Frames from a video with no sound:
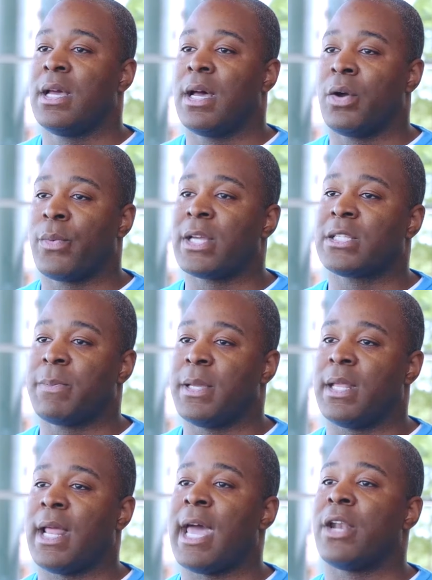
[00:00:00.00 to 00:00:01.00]
a recipe
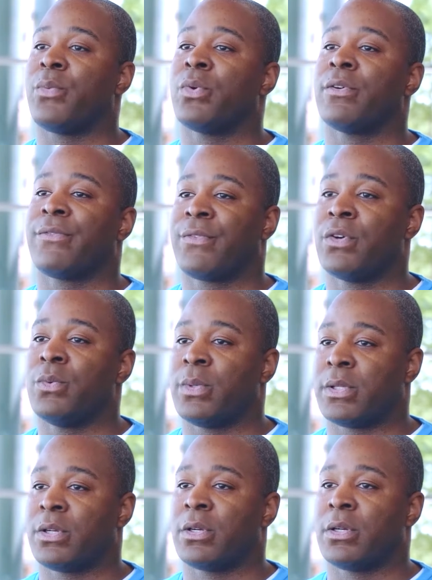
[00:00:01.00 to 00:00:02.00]
that added real fruit
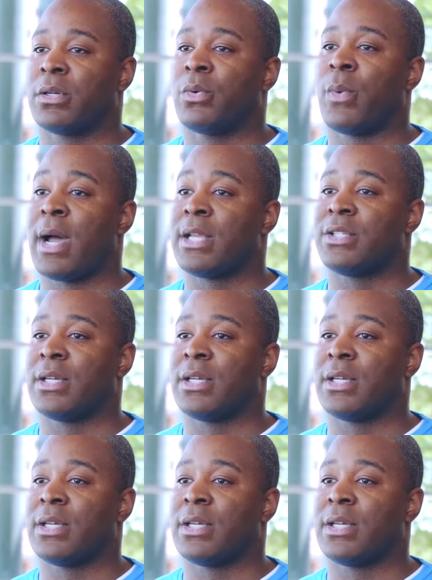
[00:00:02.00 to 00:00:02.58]
with their wine